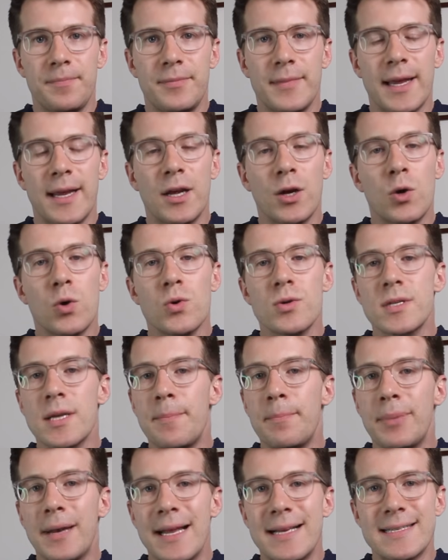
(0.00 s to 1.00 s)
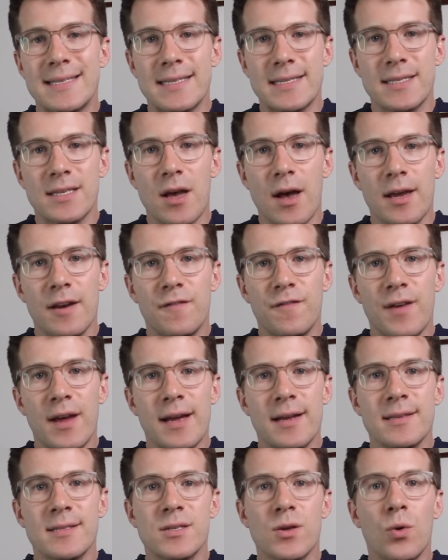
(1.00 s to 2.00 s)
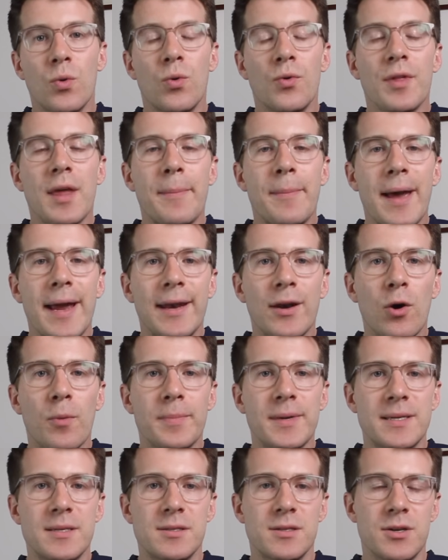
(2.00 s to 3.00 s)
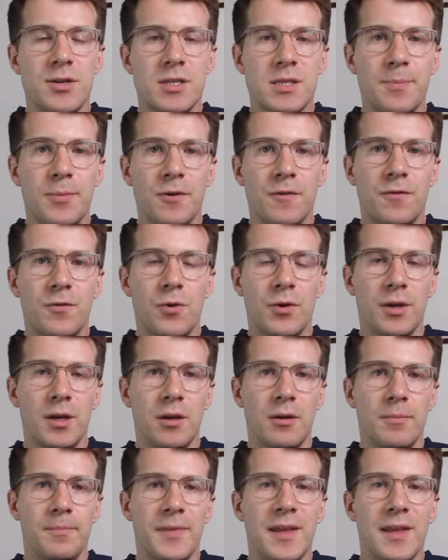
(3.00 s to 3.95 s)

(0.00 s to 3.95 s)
They can cause unpleasant side effects or they may not be suitable for you.